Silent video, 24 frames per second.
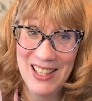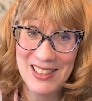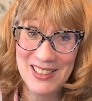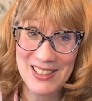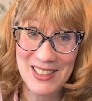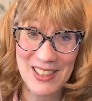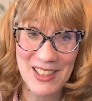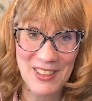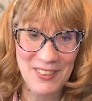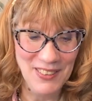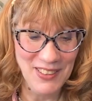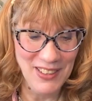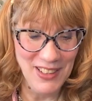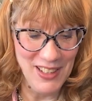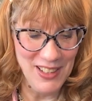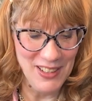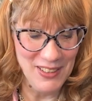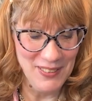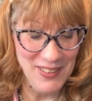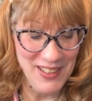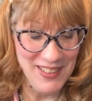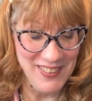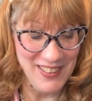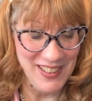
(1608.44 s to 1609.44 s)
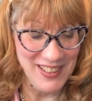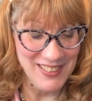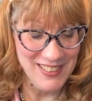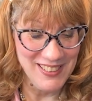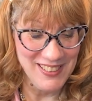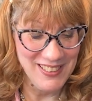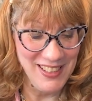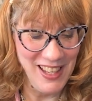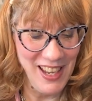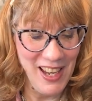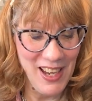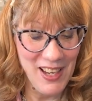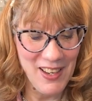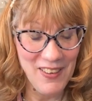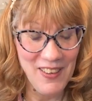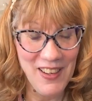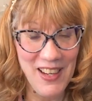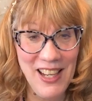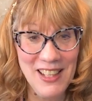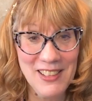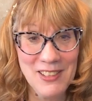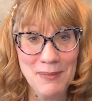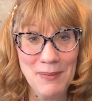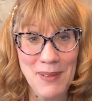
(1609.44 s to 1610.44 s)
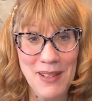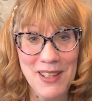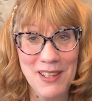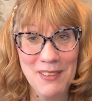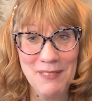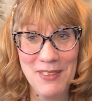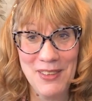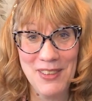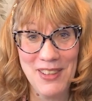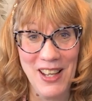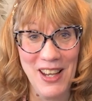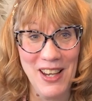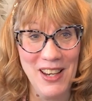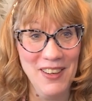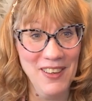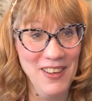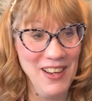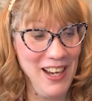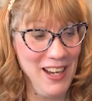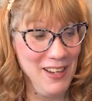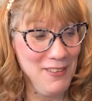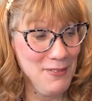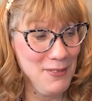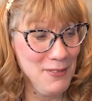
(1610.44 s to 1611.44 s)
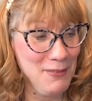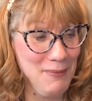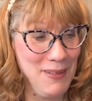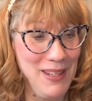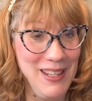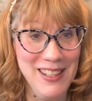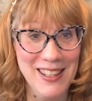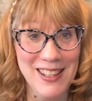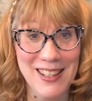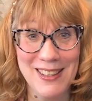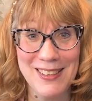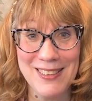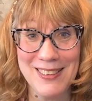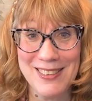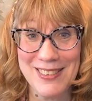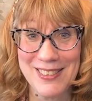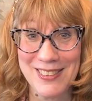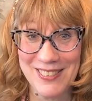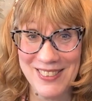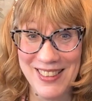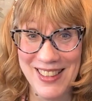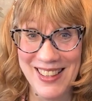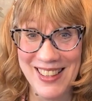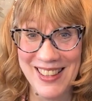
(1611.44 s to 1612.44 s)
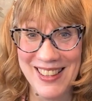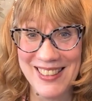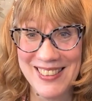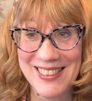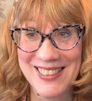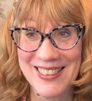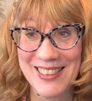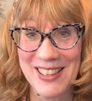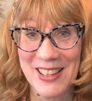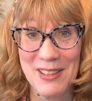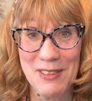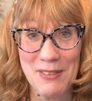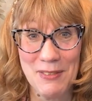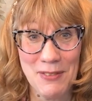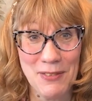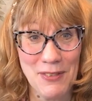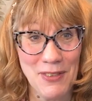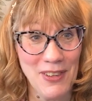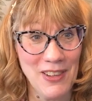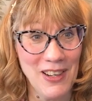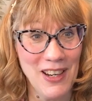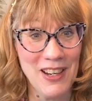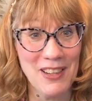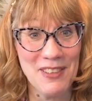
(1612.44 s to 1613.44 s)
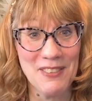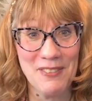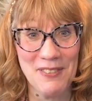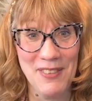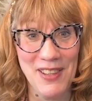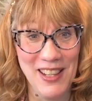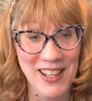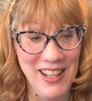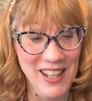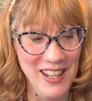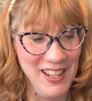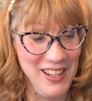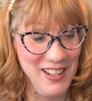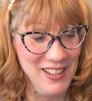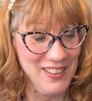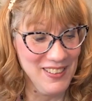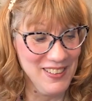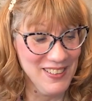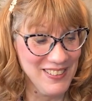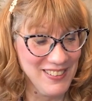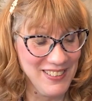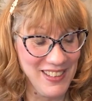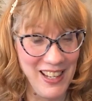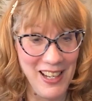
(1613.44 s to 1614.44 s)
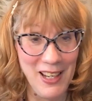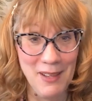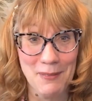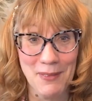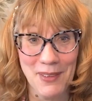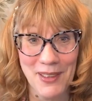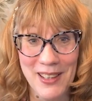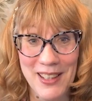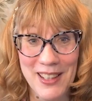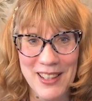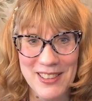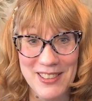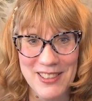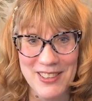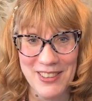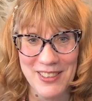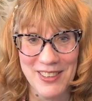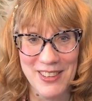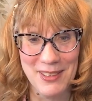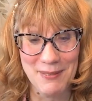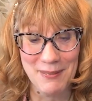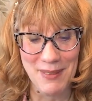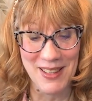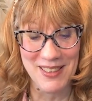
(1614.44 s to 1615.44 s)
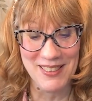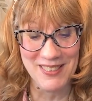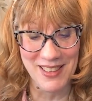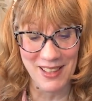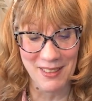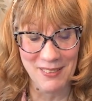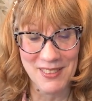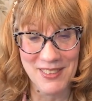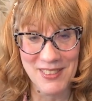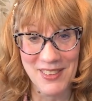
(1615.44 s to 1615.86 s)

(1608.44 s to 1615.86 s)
to go along with it. So, as many of you know, I've been making drinks for our videos and I'm really enjoying myself.